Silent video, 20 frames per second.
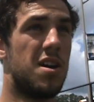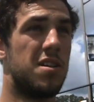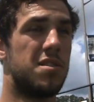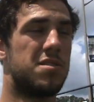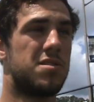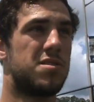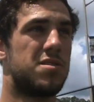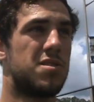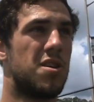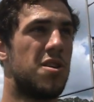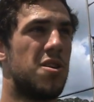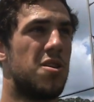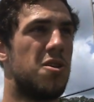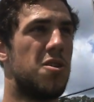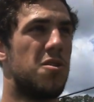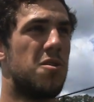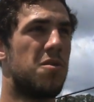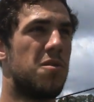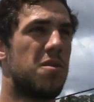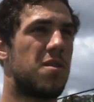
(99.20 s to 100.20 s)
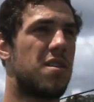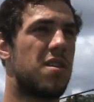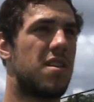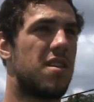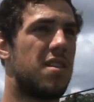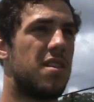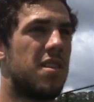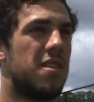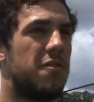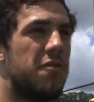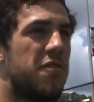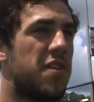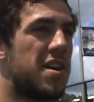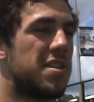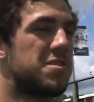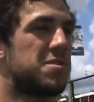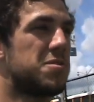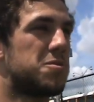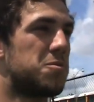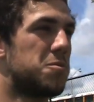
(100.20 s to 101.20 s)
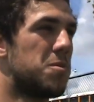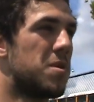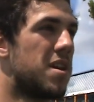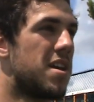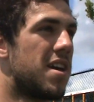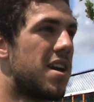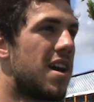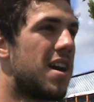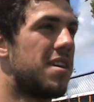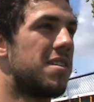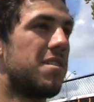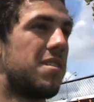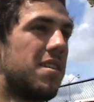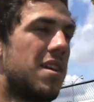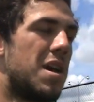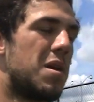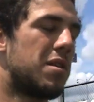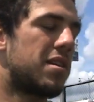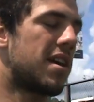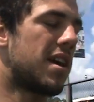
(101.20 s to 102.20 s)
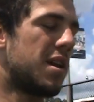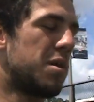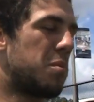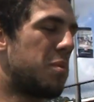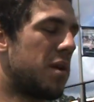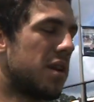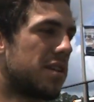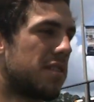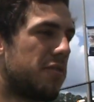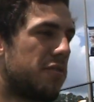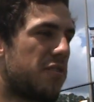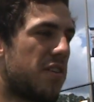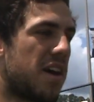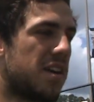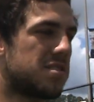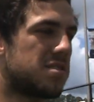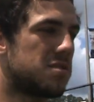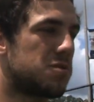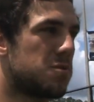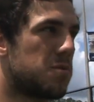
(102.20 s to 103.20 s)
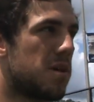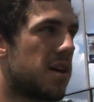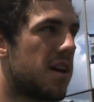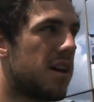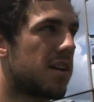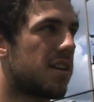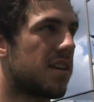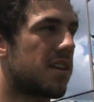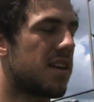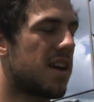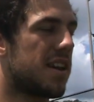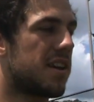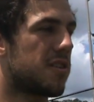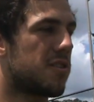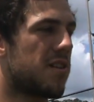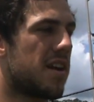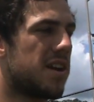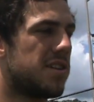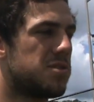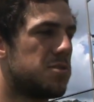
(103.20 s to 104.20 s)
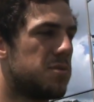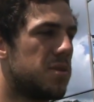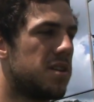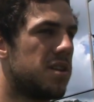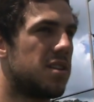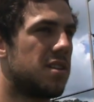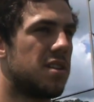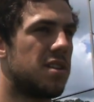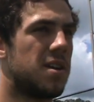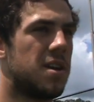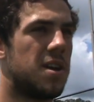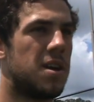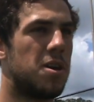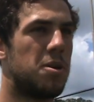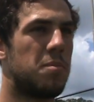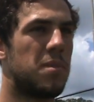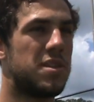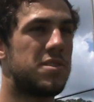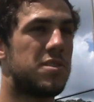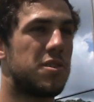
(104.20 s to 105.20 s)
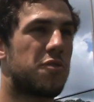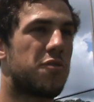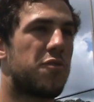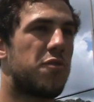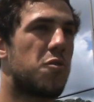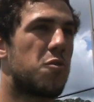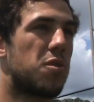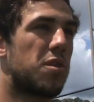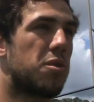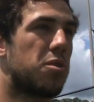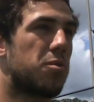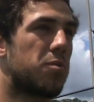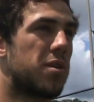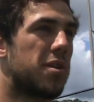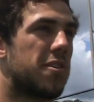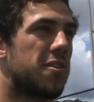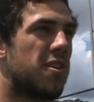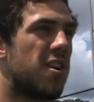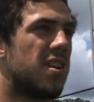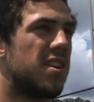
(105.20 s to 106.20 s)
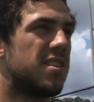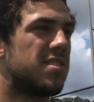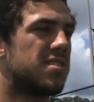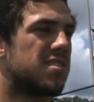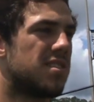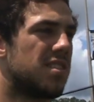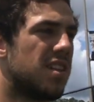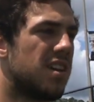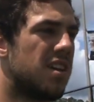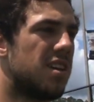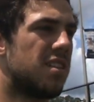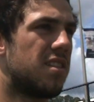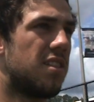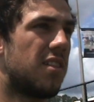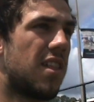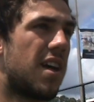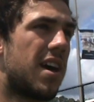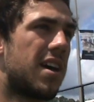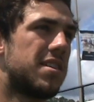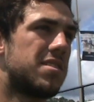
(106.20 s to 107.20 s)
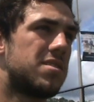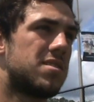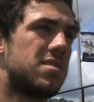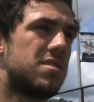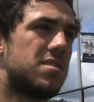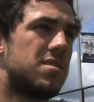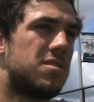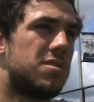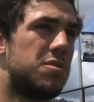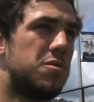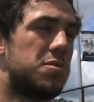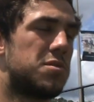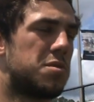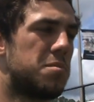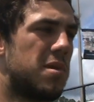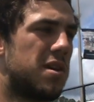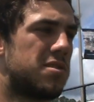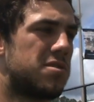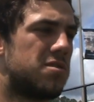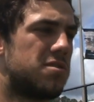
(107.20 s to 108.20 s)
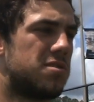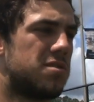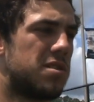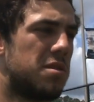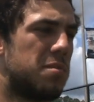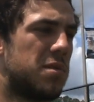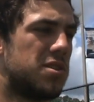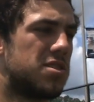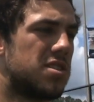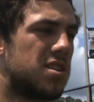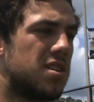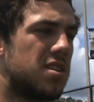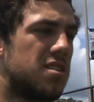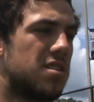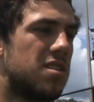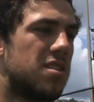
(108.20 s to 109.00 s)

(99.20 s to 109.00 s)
So the fastest way, I kind of picked the fastest way I could kind of graduate. I took 43 credits the last two semesters in Michigan.